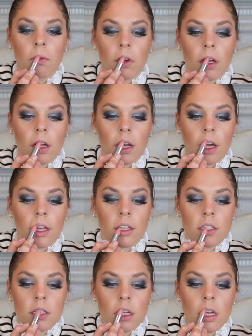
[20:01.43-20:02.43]
I want a
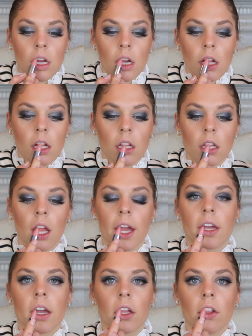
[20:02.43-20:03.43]
nice
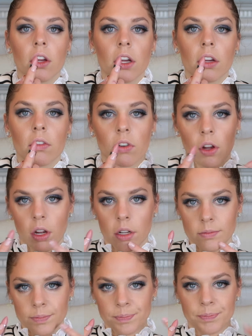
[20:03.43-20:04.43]
light color for
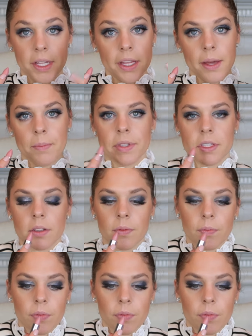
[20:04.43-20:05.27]
my lips.